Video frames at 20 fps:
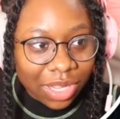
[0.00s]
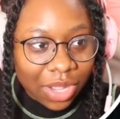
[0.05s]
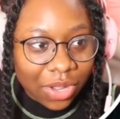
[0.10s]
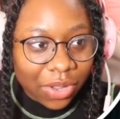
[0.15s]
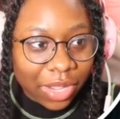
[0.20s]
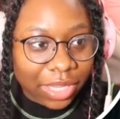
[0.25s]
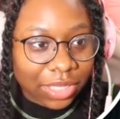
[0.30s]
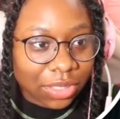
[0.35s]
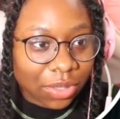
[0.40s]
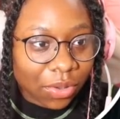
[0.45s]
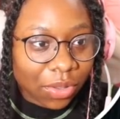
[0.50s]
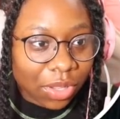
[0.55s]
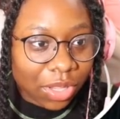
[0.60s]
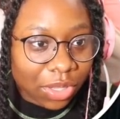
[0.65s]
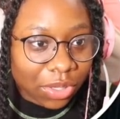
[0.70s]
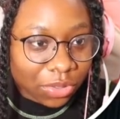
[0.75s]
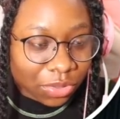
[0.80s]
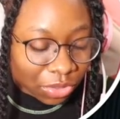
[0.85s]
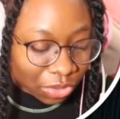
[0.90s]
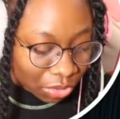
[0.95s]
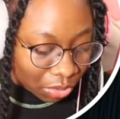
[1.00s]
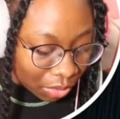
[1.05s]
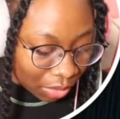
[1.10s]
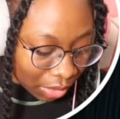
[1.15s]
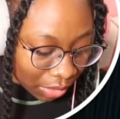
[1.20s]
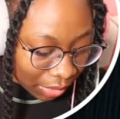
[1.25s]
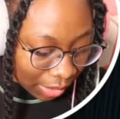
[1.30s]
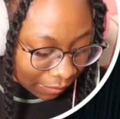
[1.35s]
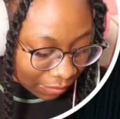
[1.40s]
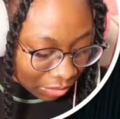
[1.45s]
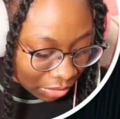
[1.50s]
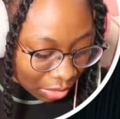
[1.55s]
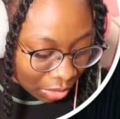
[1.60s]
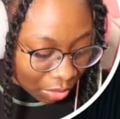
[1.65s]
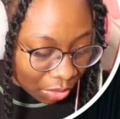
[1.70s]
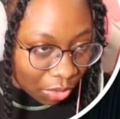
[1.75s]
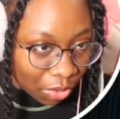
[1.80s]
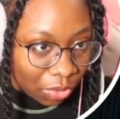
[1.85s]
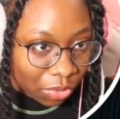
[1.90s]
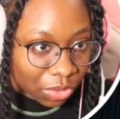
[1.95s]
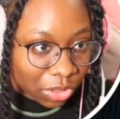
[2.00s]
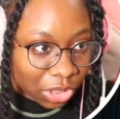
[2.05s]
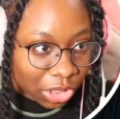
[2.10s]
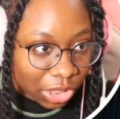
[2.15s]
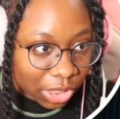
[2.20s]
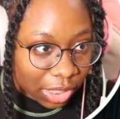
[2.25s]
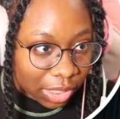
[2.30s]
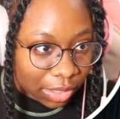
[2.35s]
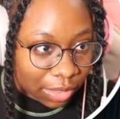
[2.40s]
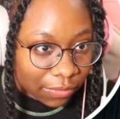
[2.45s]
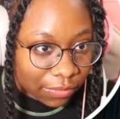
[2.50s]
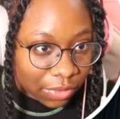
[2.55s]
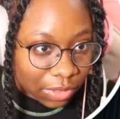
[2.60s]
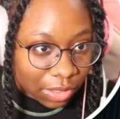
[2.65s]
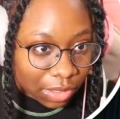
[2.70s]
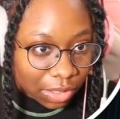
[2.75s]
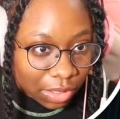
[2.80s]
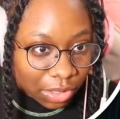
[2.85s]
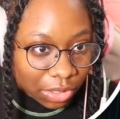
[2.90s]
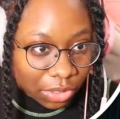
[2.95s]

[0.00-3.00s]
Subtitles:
Okay, so closed door, you have to hold shift.